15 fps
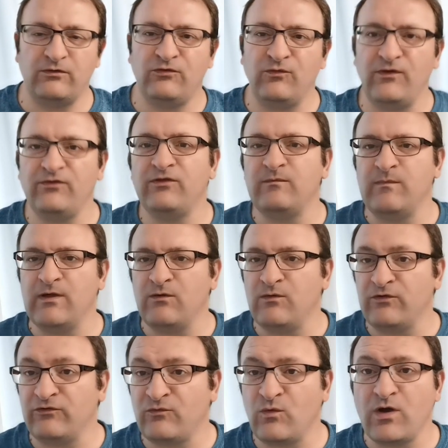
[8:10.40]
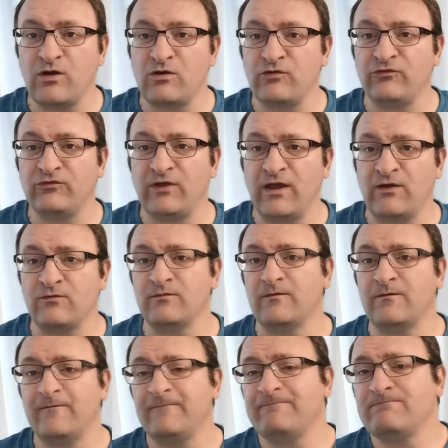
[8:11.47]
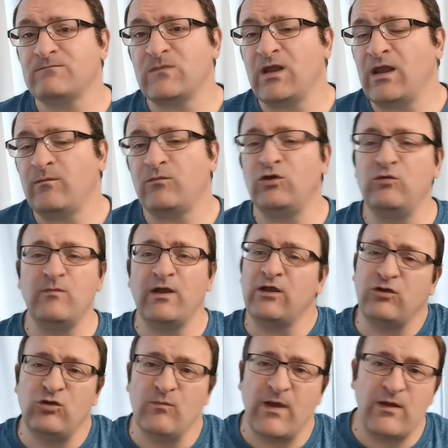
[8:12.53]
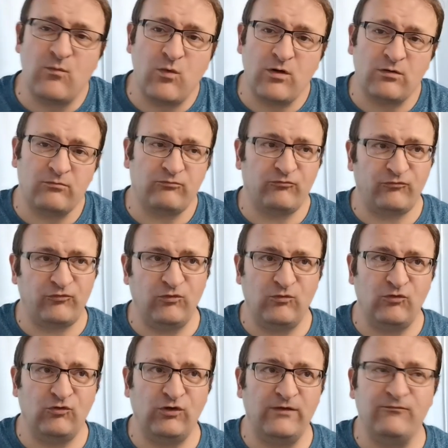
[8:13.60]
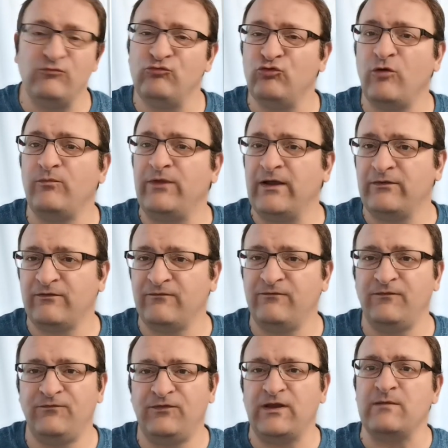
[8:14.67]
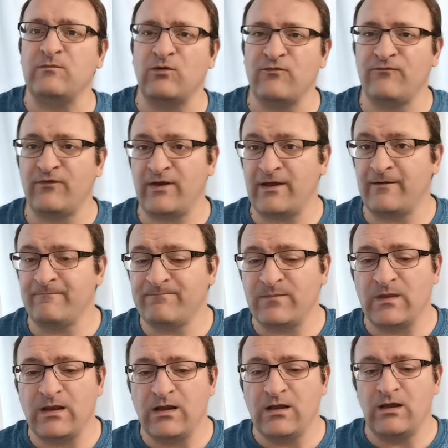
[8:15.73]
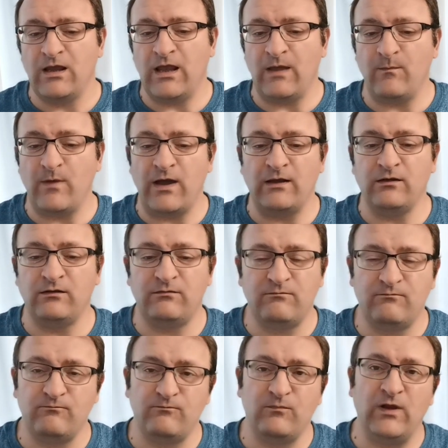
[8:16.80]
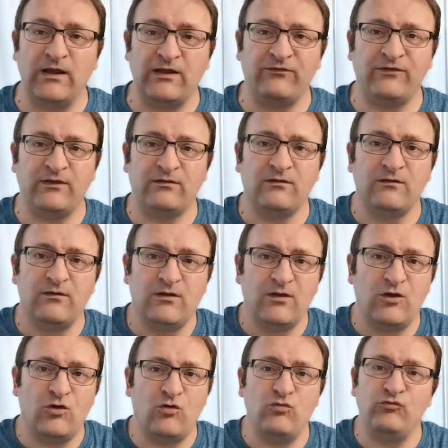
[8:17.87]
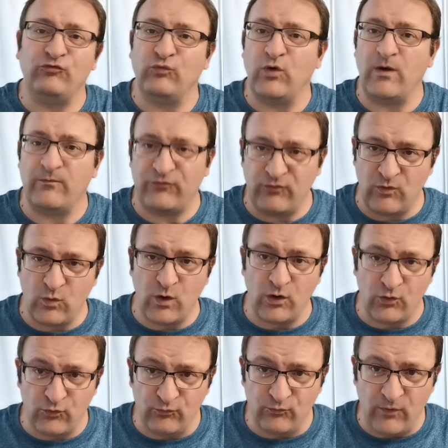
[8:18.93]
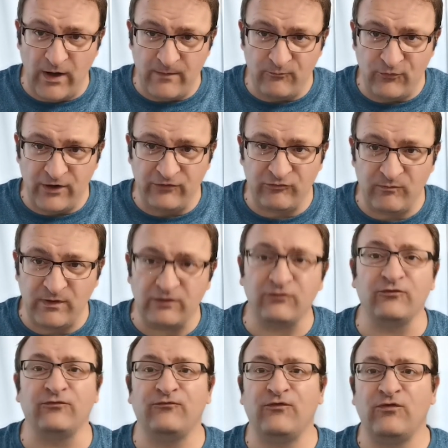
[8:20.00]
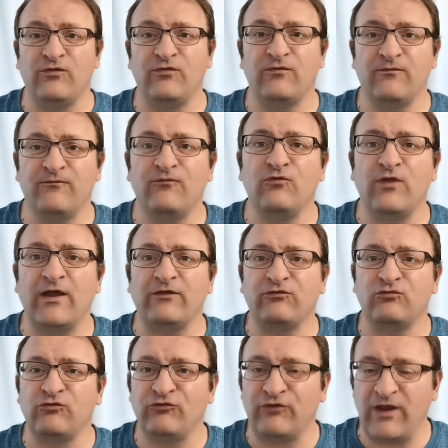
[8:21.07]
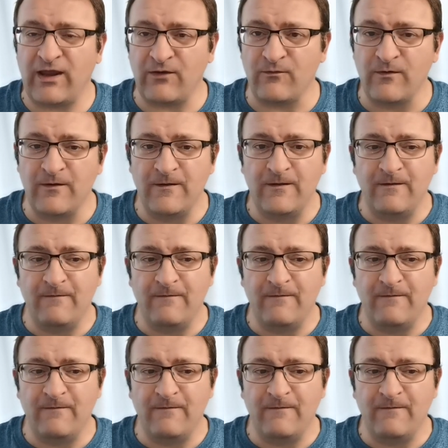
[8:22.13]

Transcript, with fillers: twenty mil is quite a good scale. Um, you make you may want you could even drop down to fifteen mil for that. Um, and like I said, Call to Arms are quite a good um, range of miniatures for for that sort of scale.